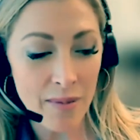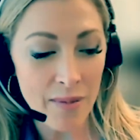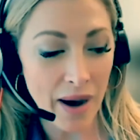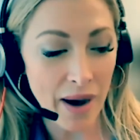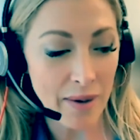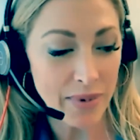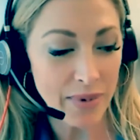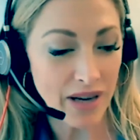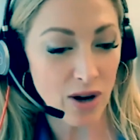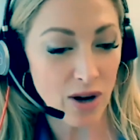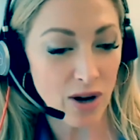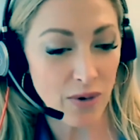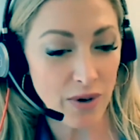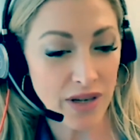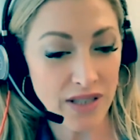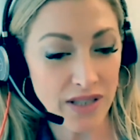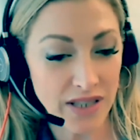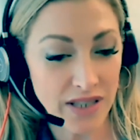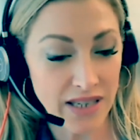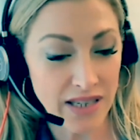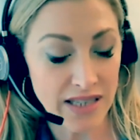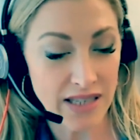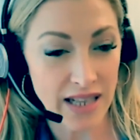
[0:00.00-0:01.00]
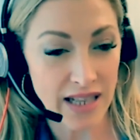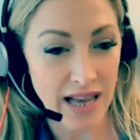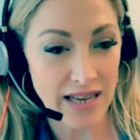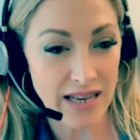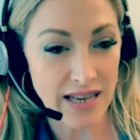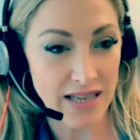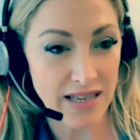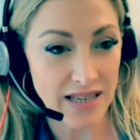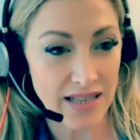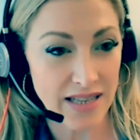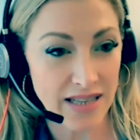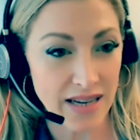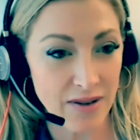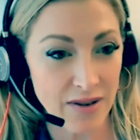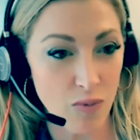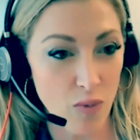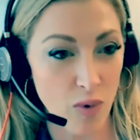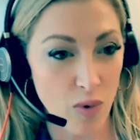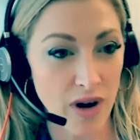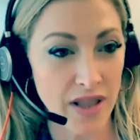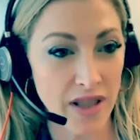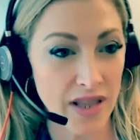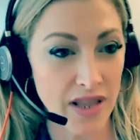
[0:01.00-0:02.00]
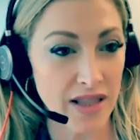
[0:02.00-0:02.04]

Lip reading: I've been going to these classes, and one of